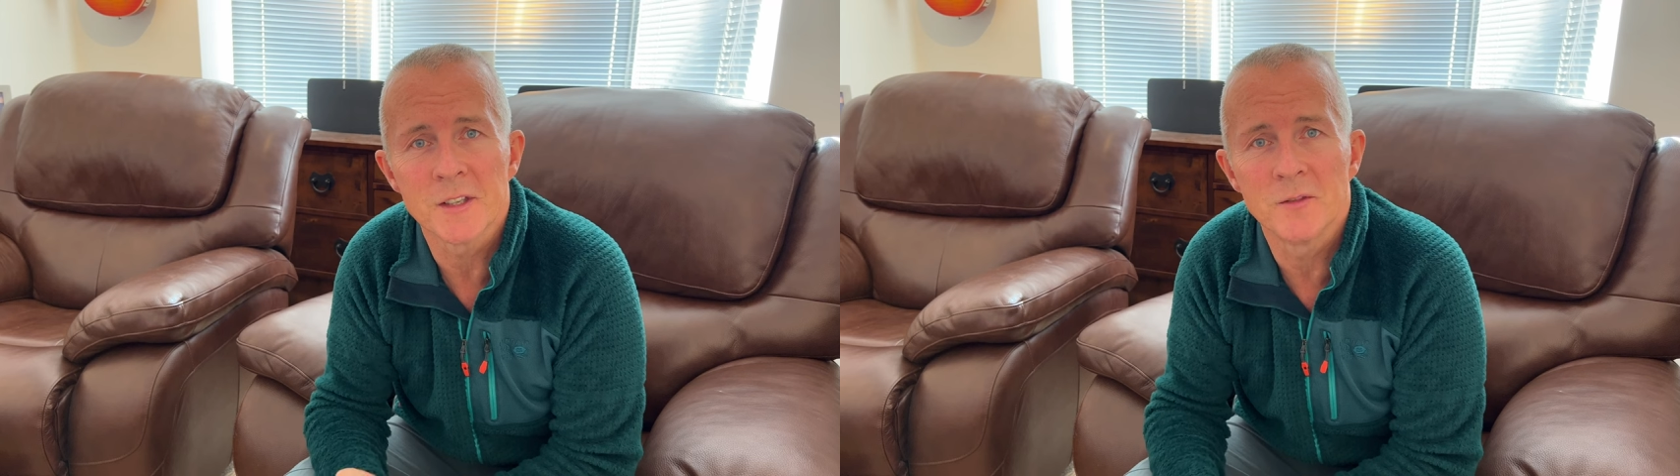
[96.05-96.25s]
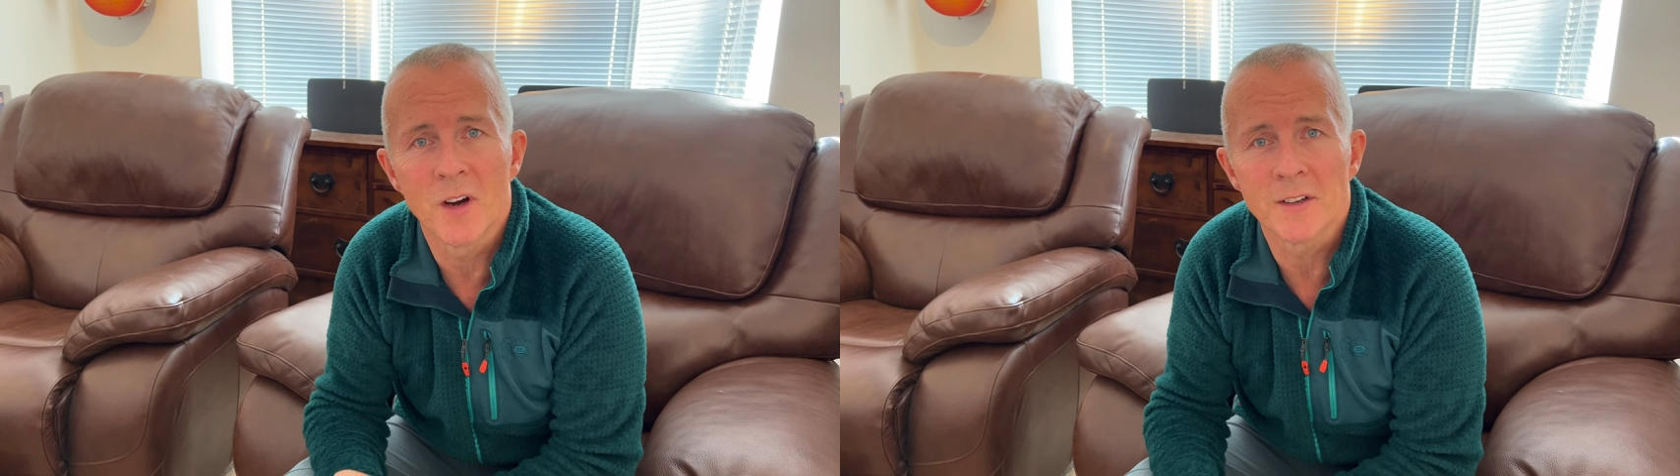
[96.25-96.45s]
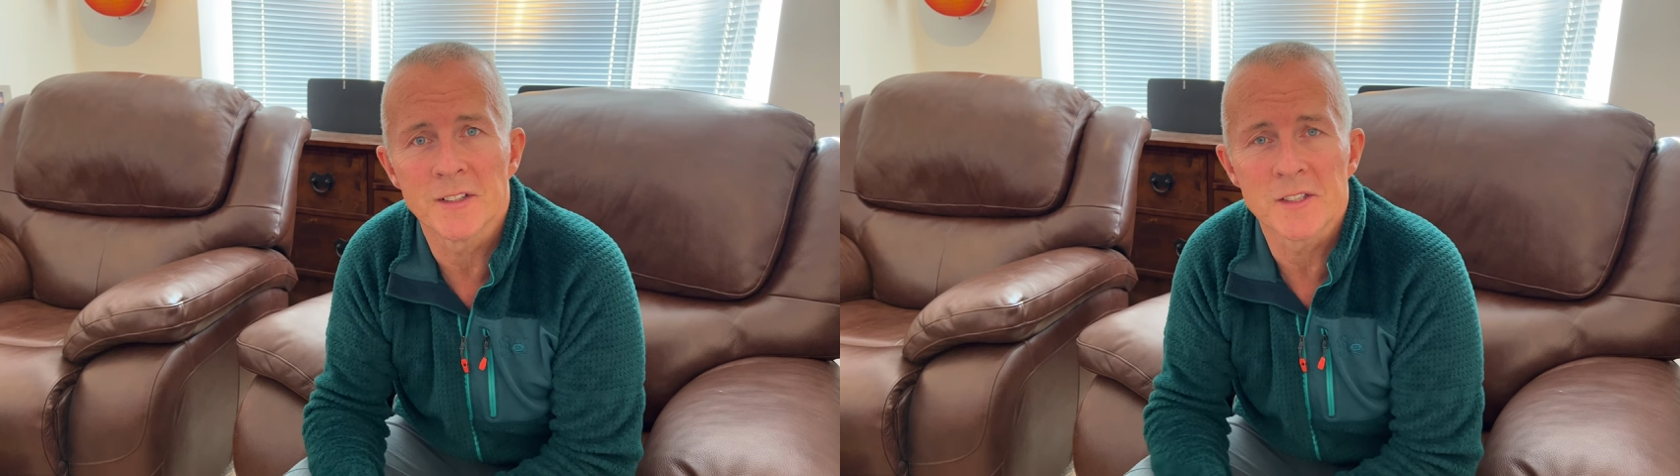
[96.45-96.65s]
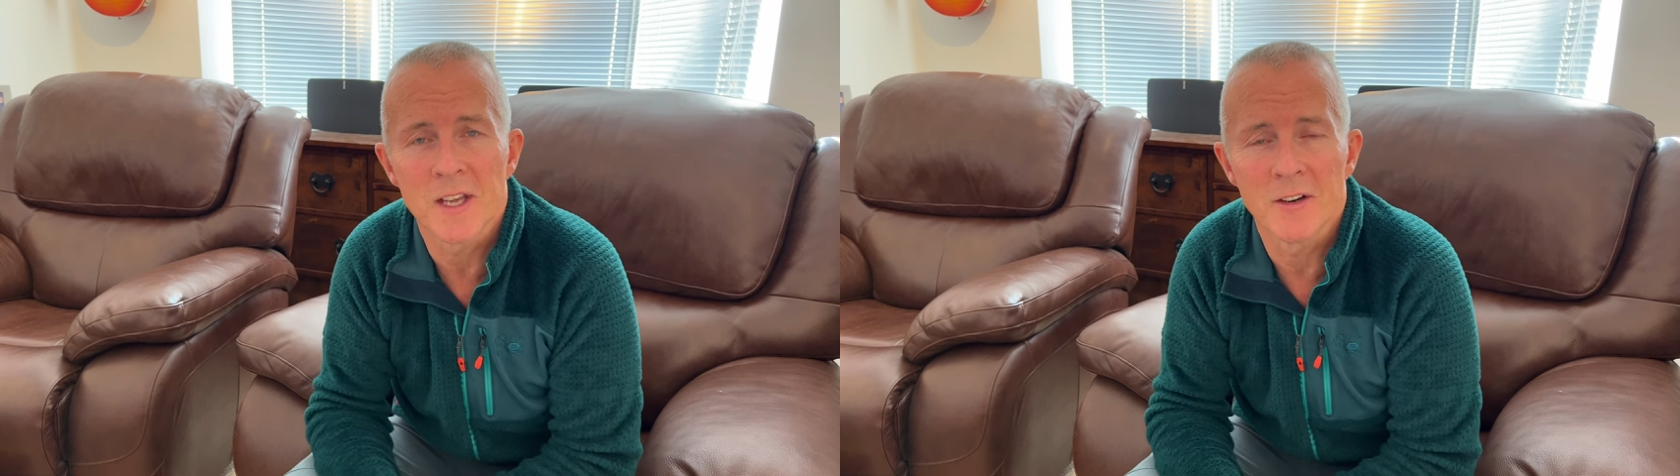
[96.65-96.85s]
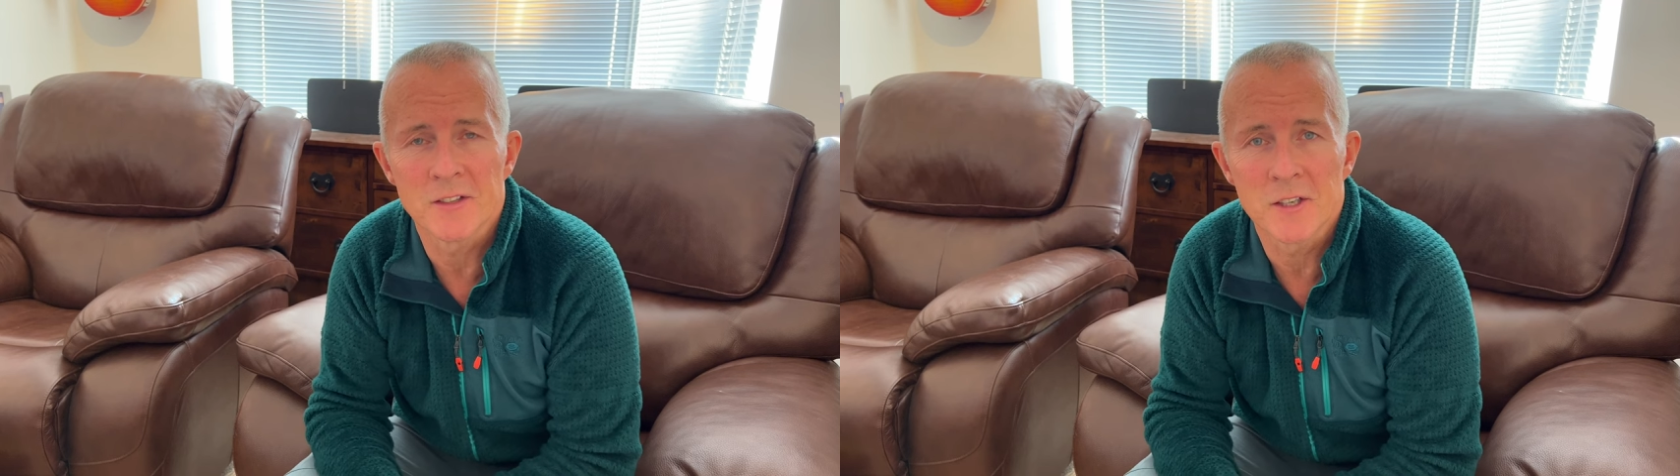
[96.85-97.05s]
advice
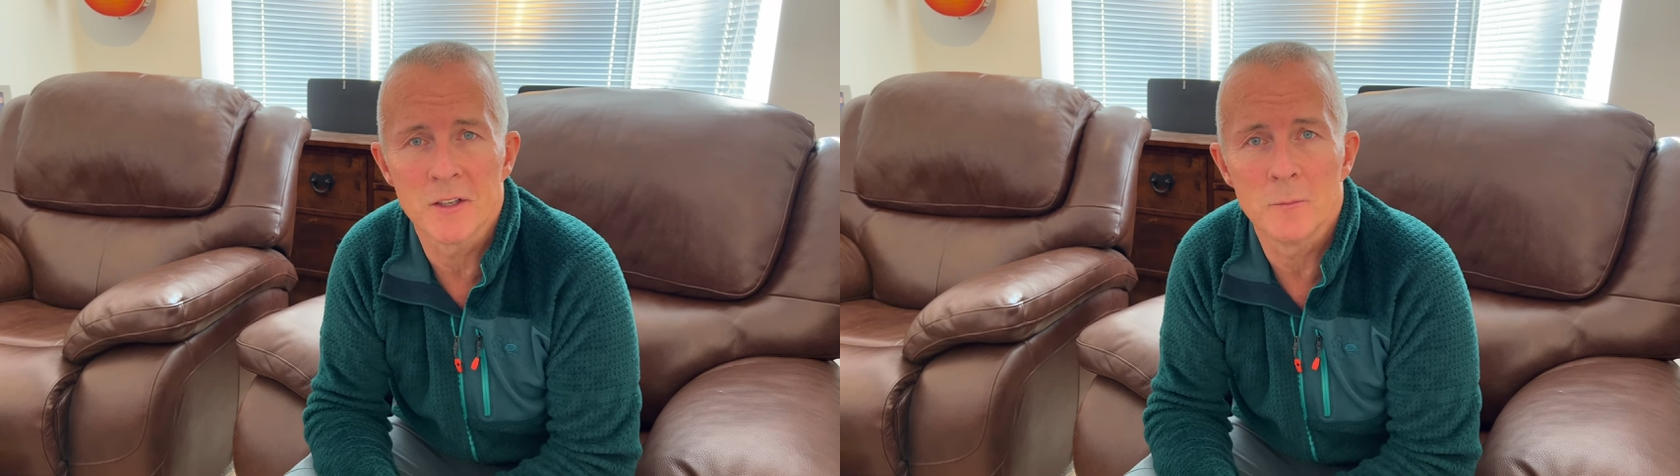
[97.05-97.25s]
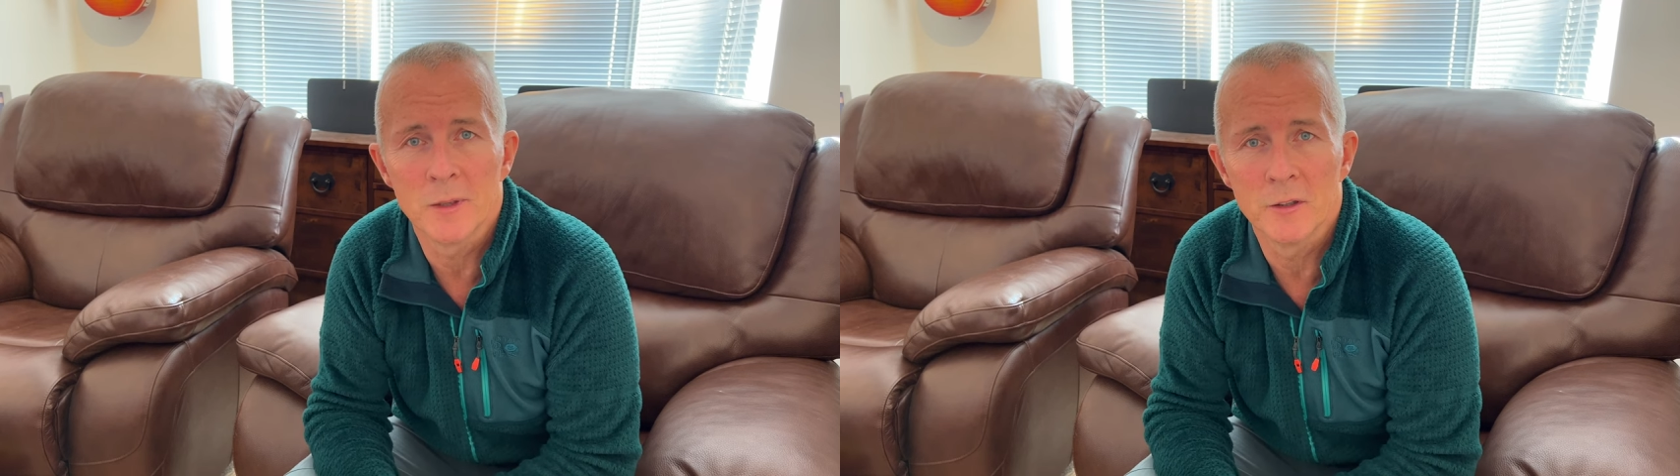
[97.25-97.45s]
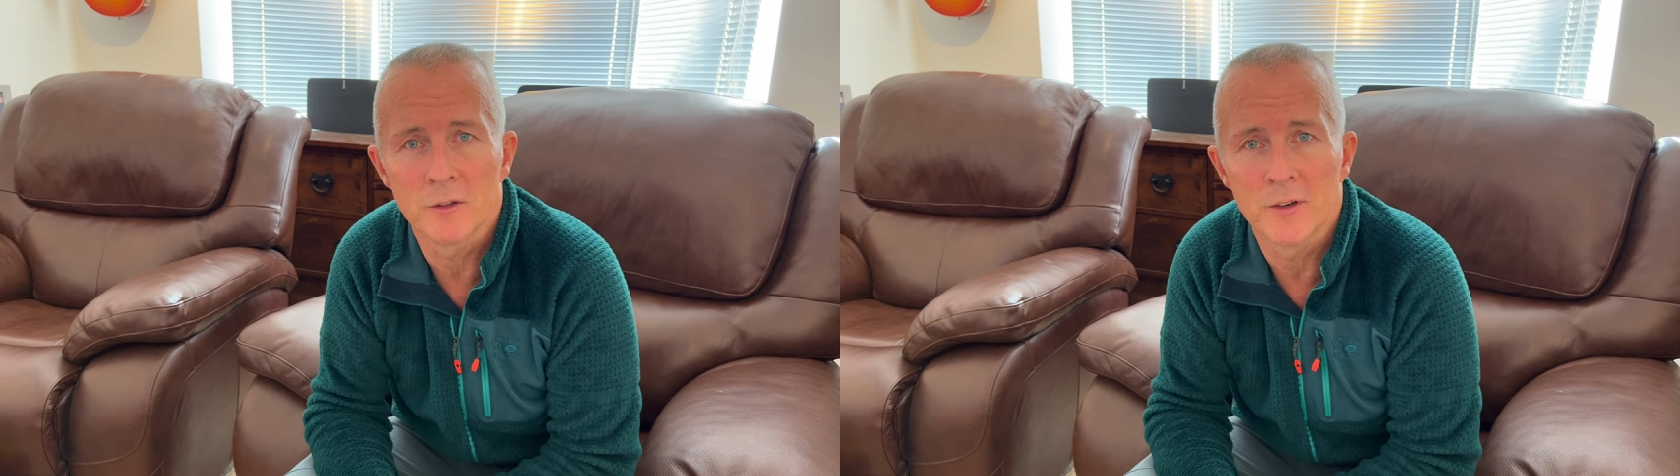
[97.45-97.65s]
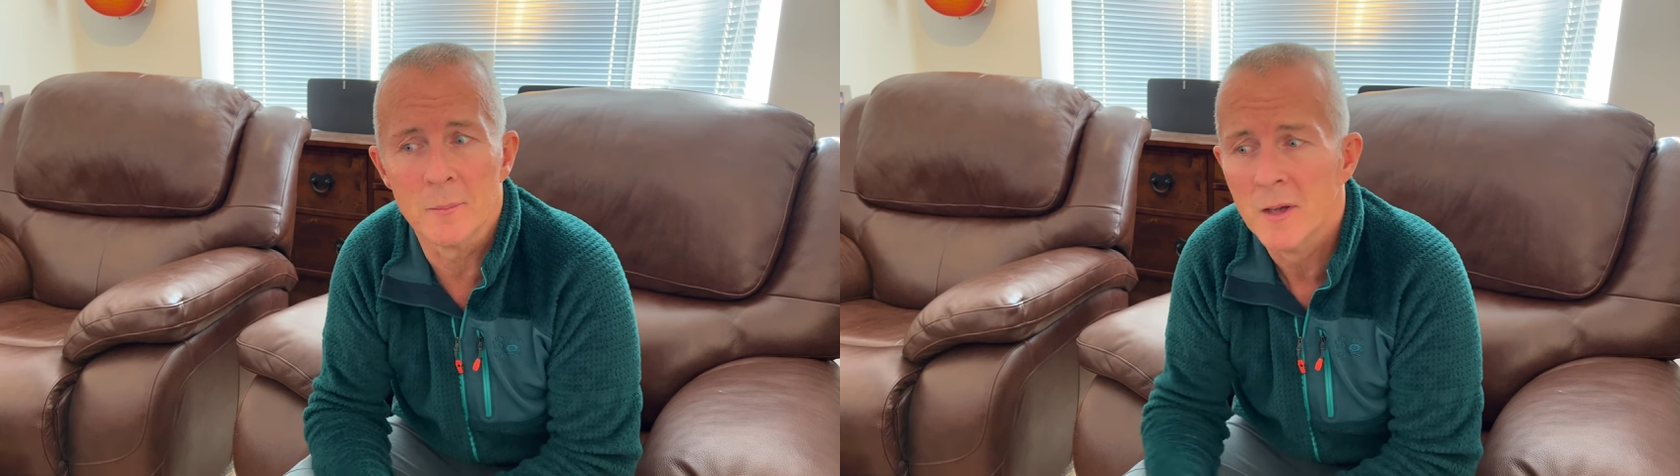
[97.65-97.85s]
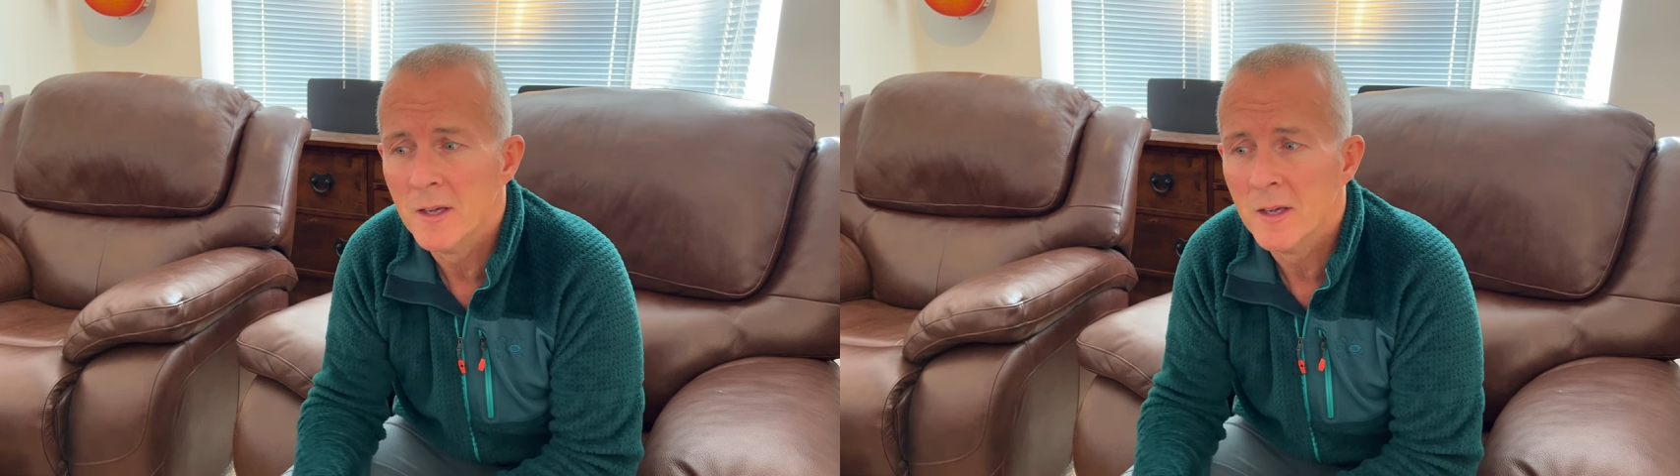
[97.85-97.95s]
there as a new pilgrim